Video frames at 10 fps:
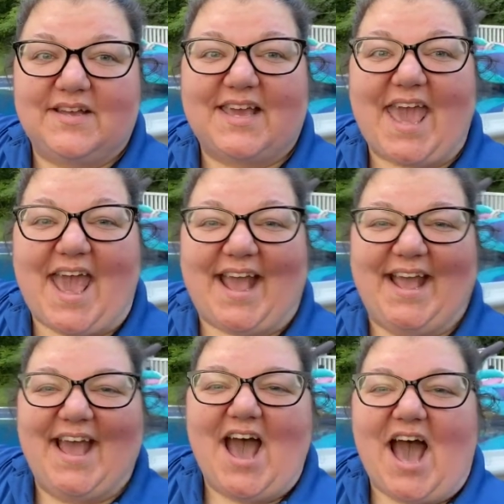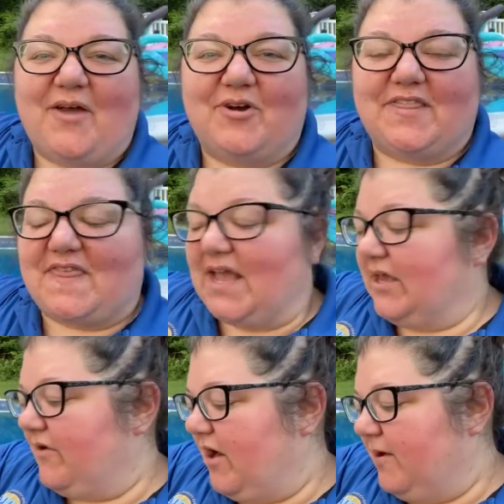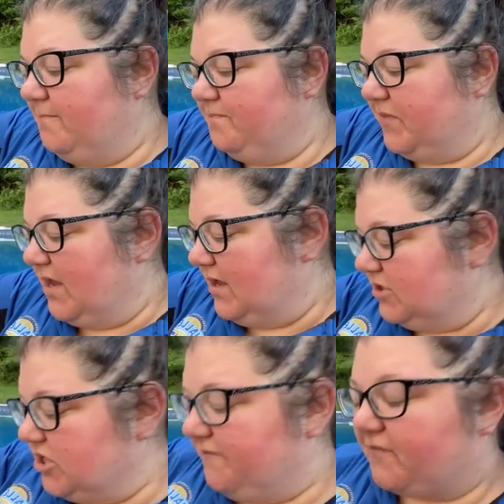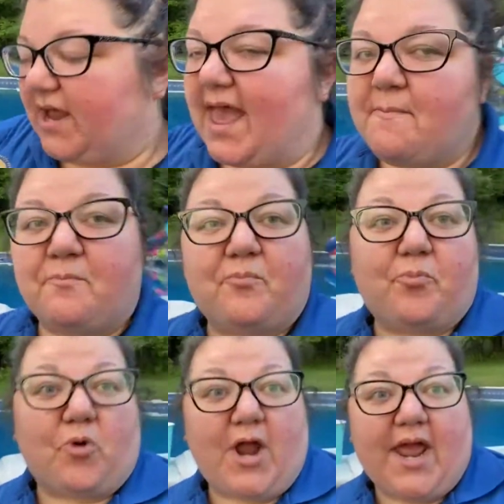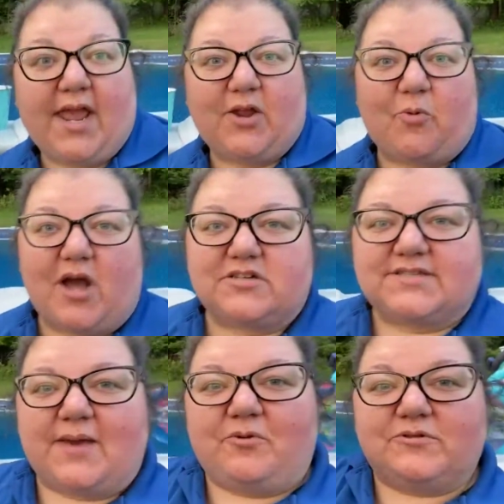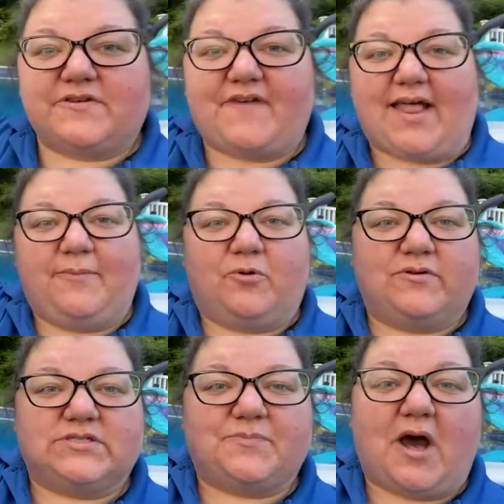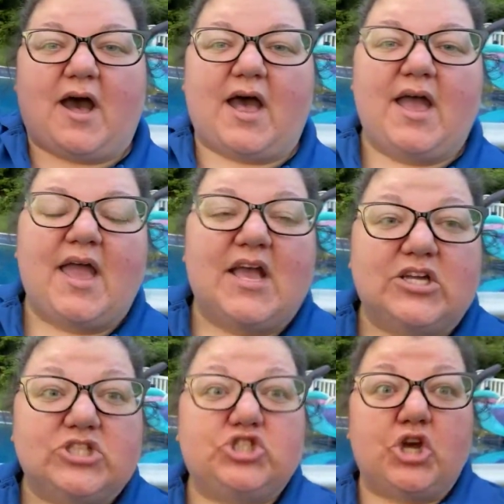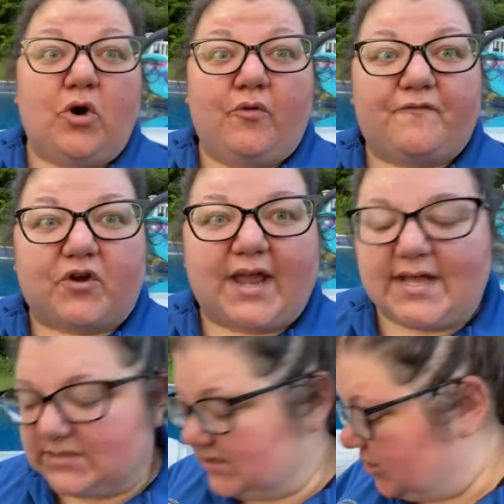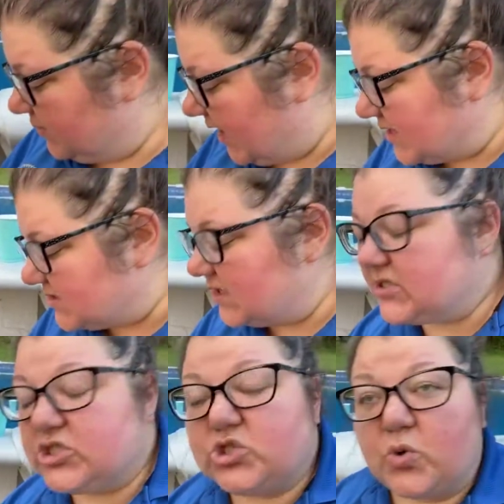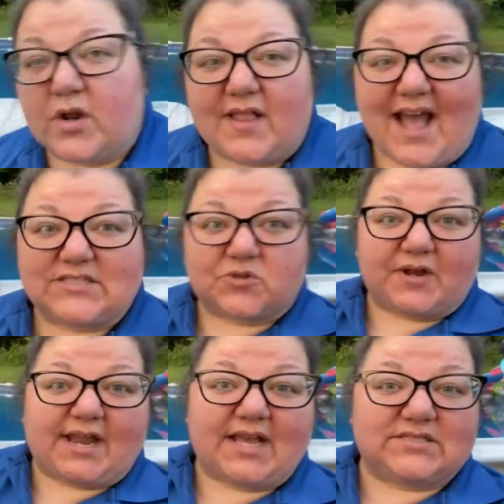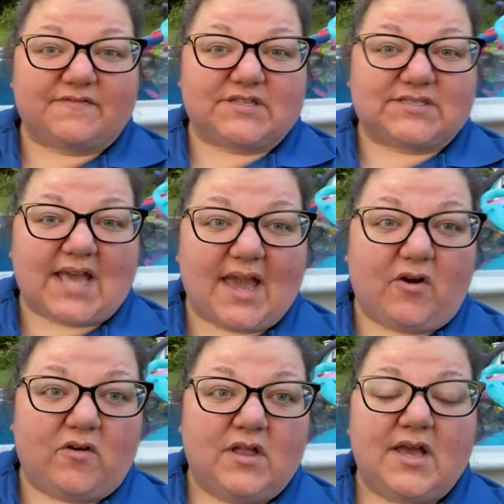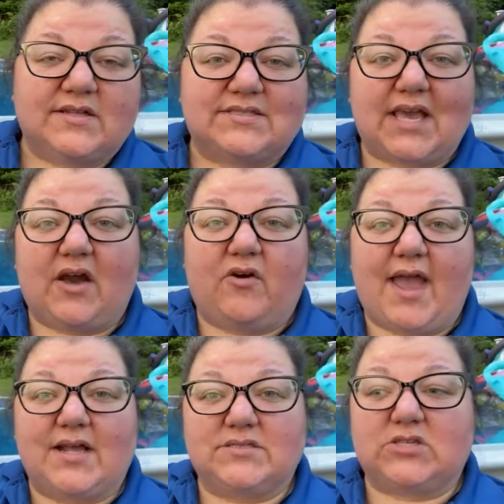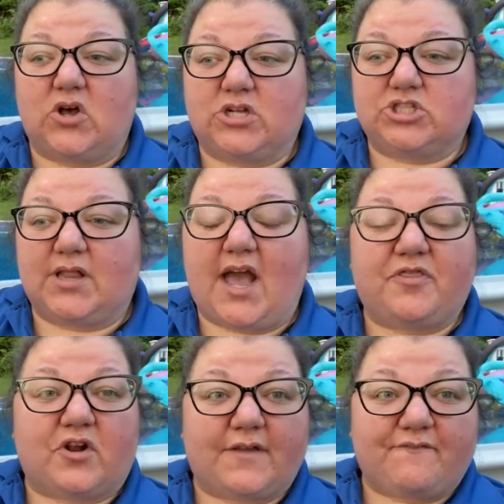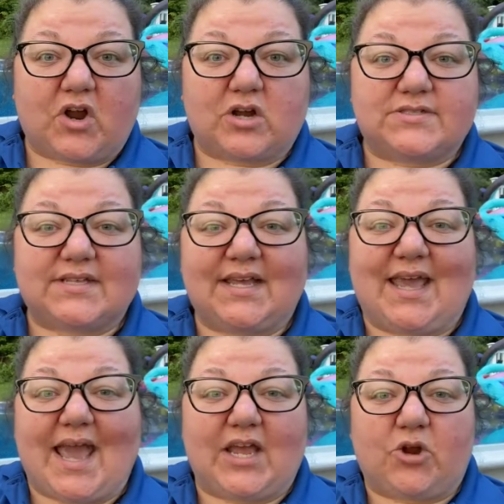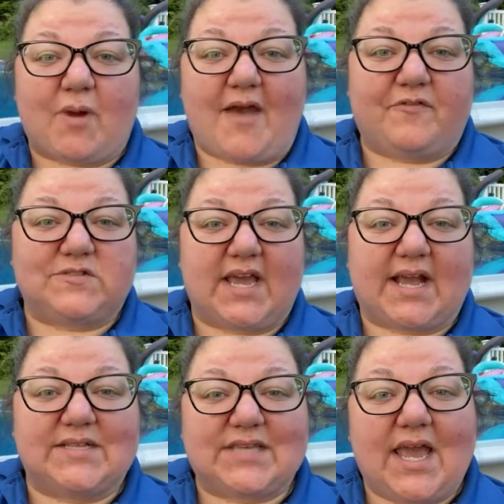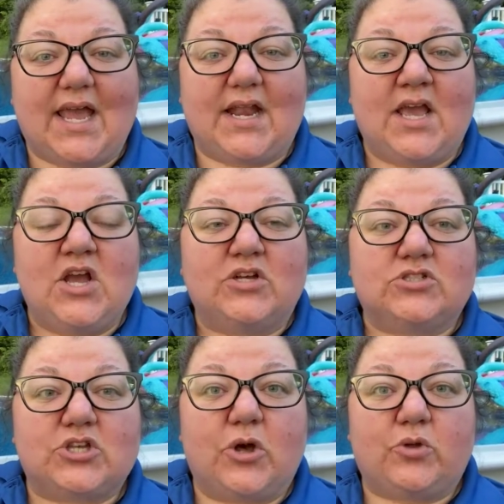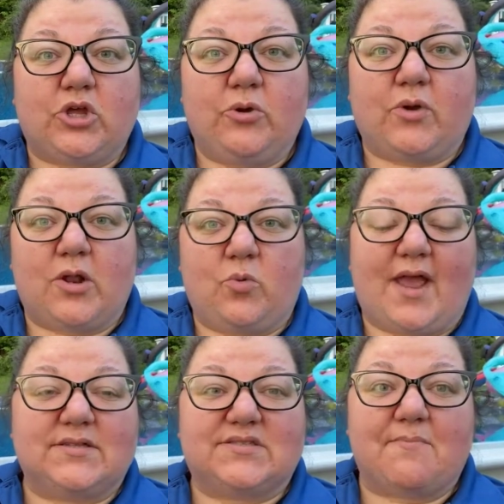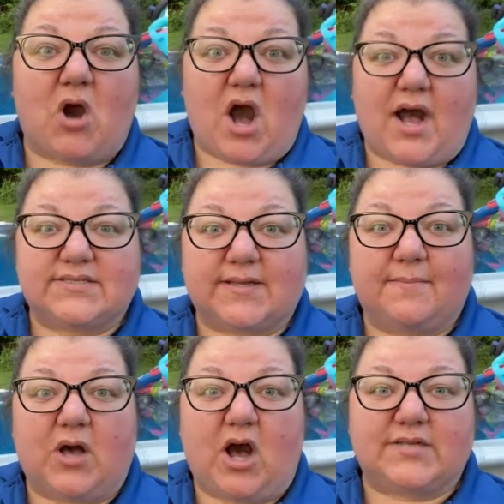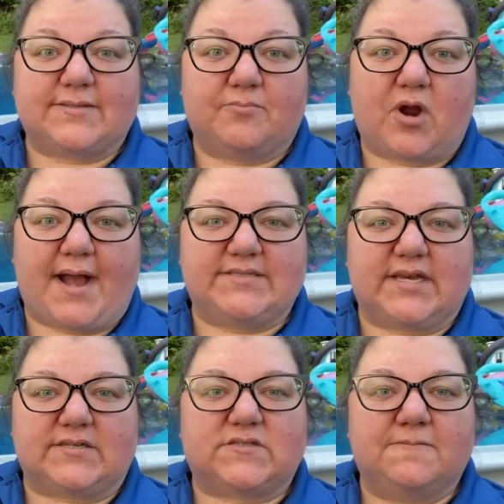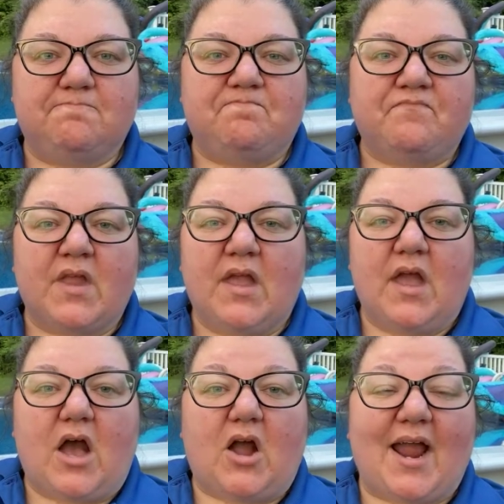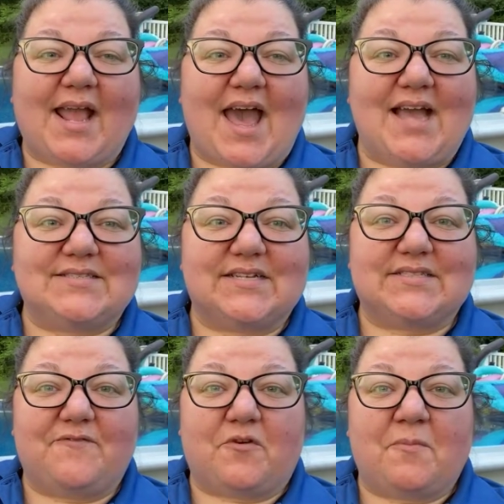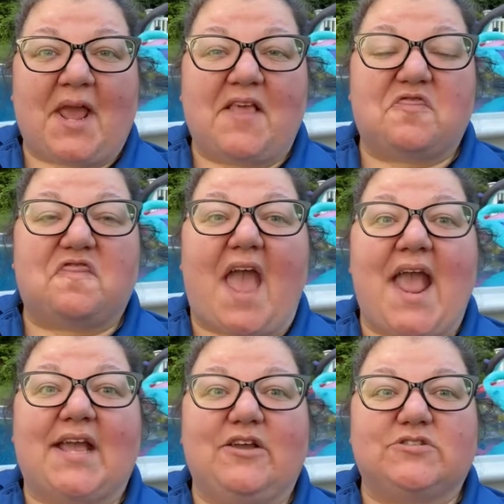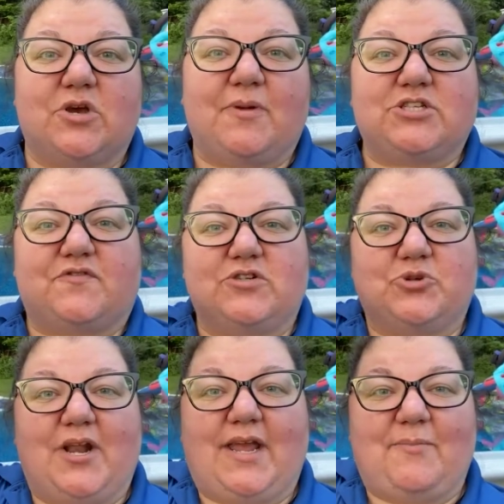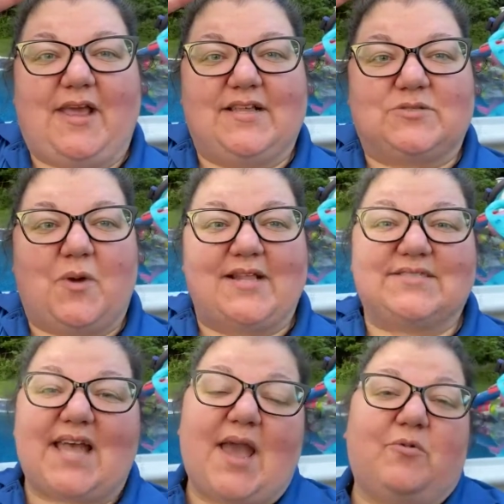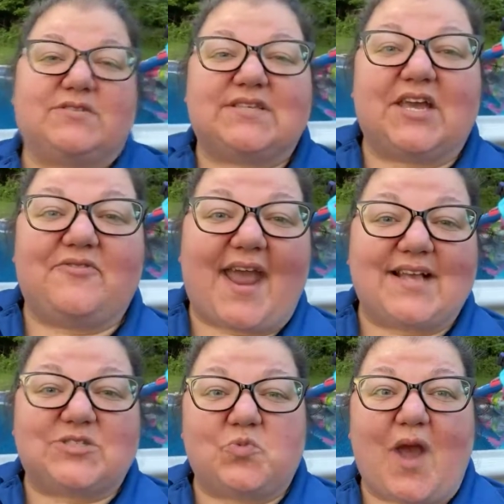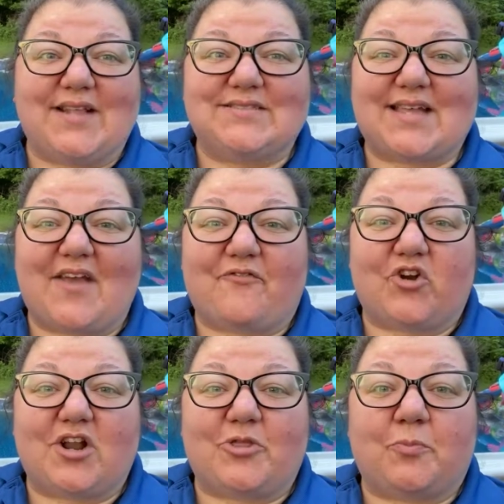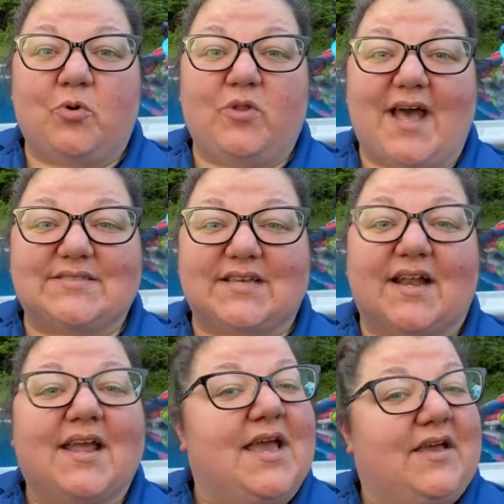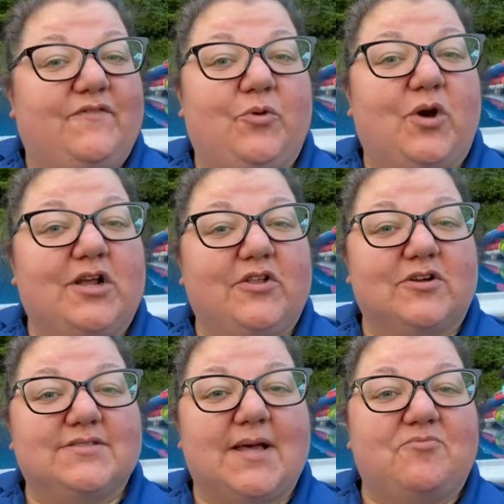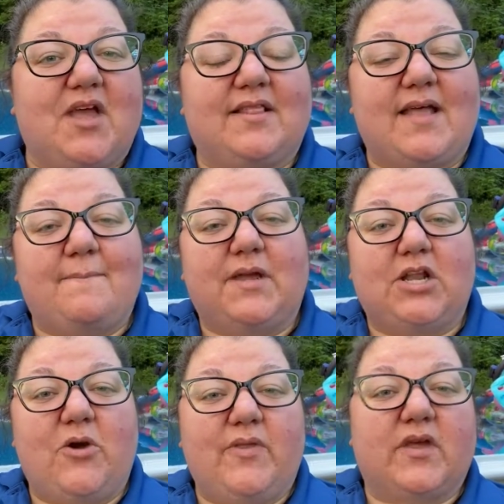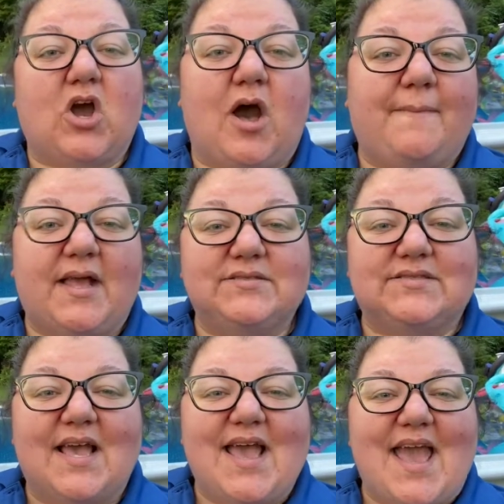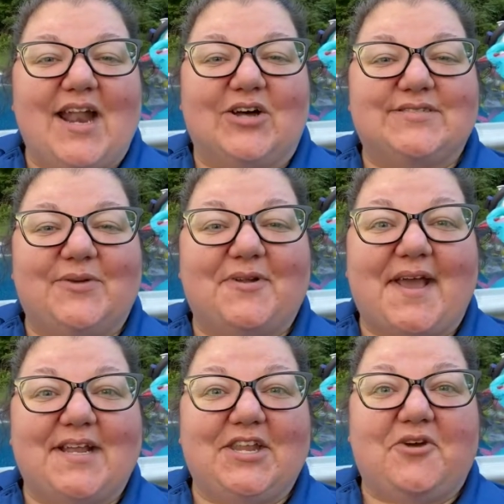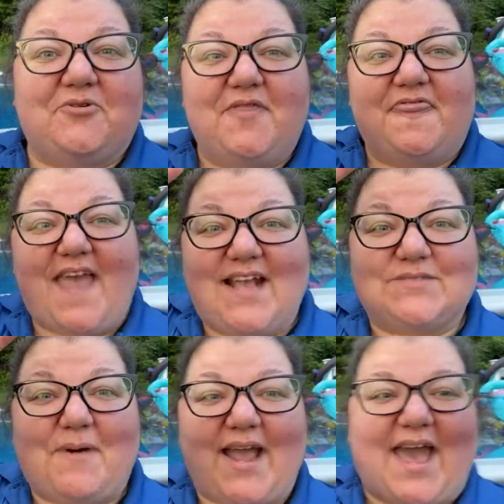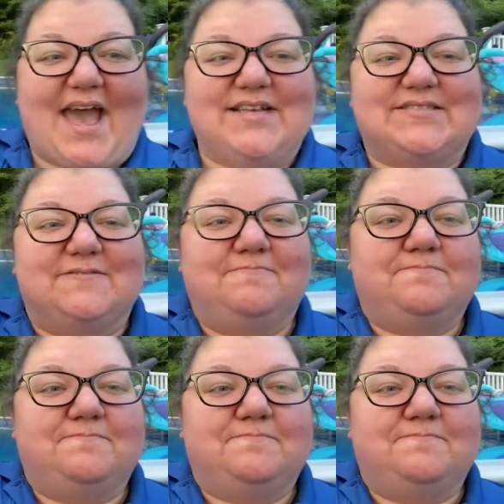Okay. I want to thank you all. Don't forget, bring your water sample to Valley Pool and Spa. Don't forget to get to the store last 3 days of the sale. Sale ends on July 31st. Get your raffle tickets in so you can win some awesome prizes. All right, guys, that's it for me. Thank you so much for joining me this Wednesday. We'll see you next Wednesday for another pool lesson. If you want to learn something, let me know in the comments and I'll see what I can do. Thanks. Bye, guys.